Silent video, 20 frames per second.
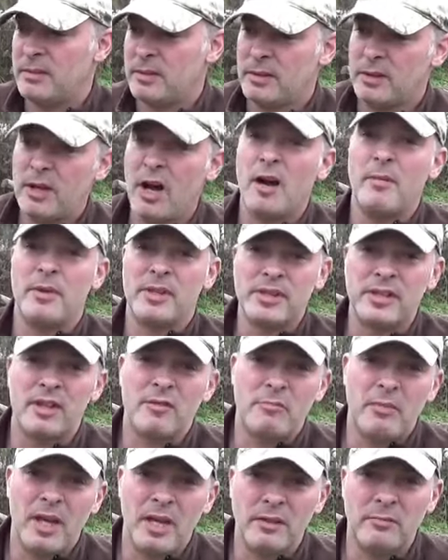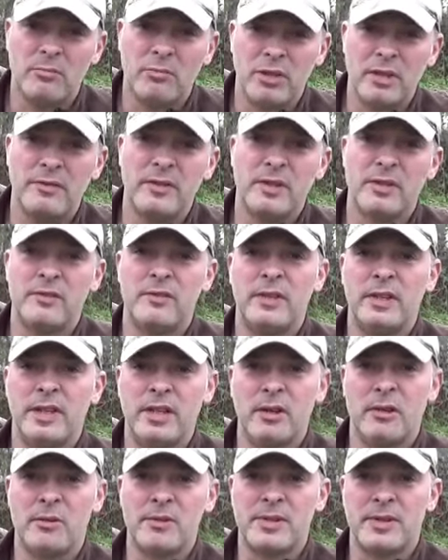comments I've made in previous
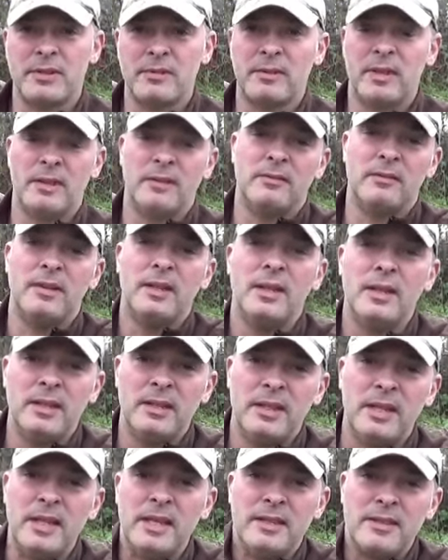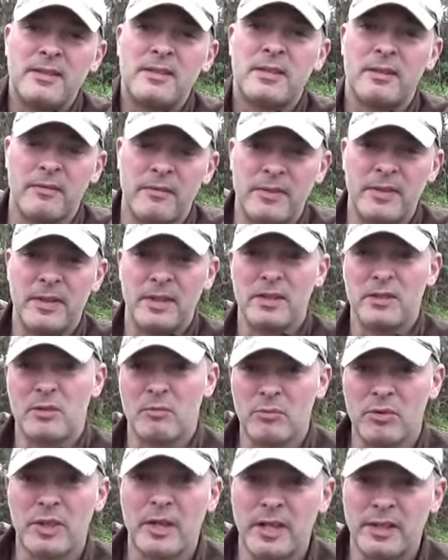videos and hints of things. They're
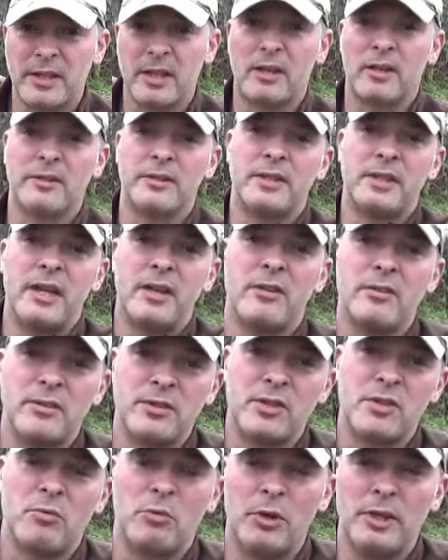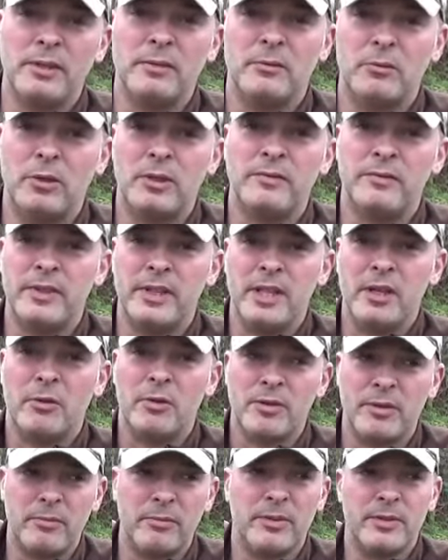bringing that all together in just one video
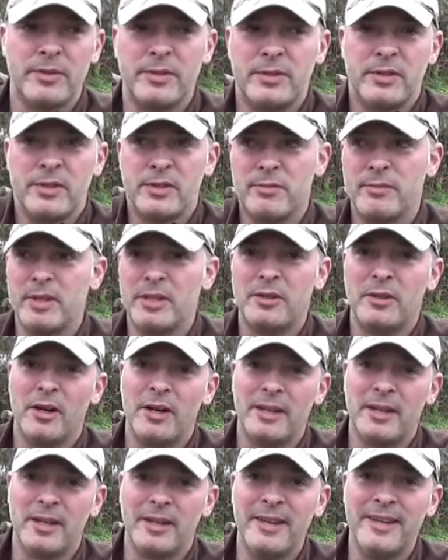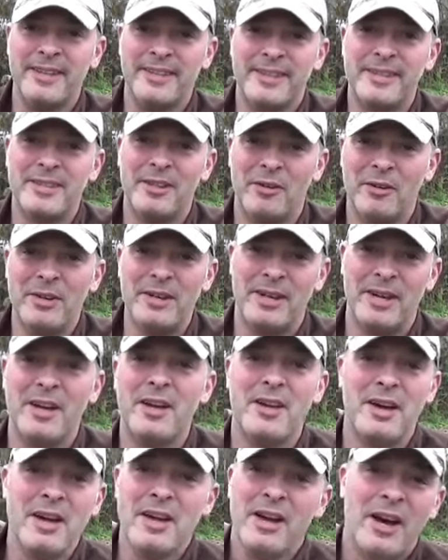with just me talking. So
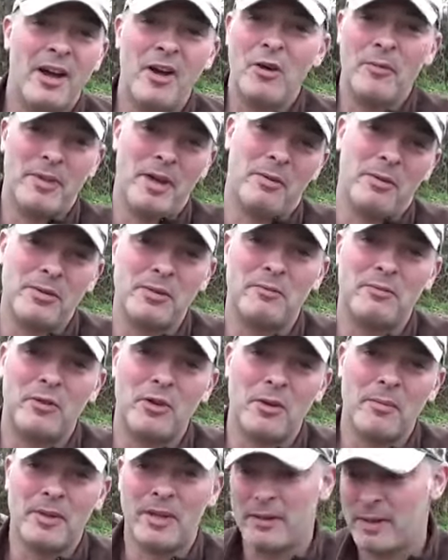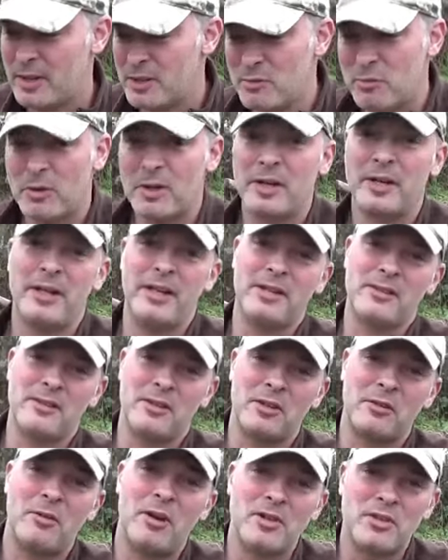I hope that was informative. I just wanted to answer
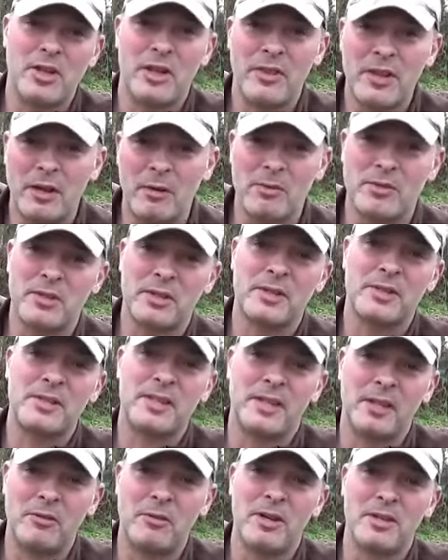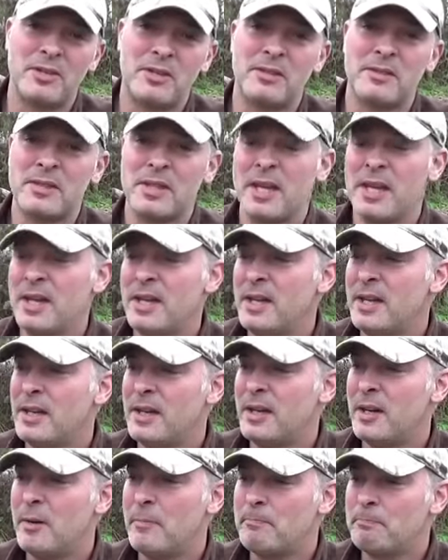the question. I thought it was a good set of questions.
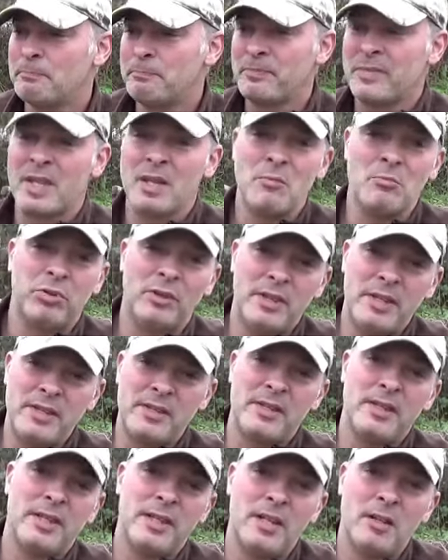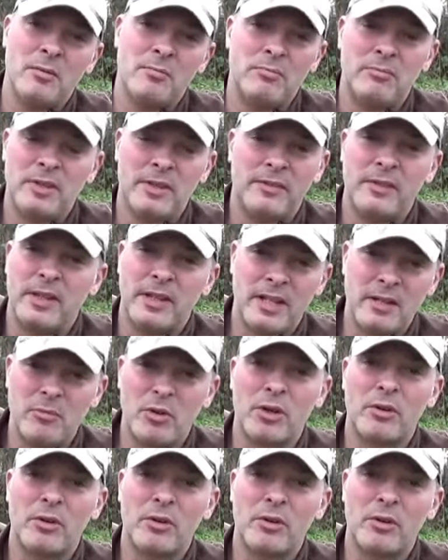Please, if you got any more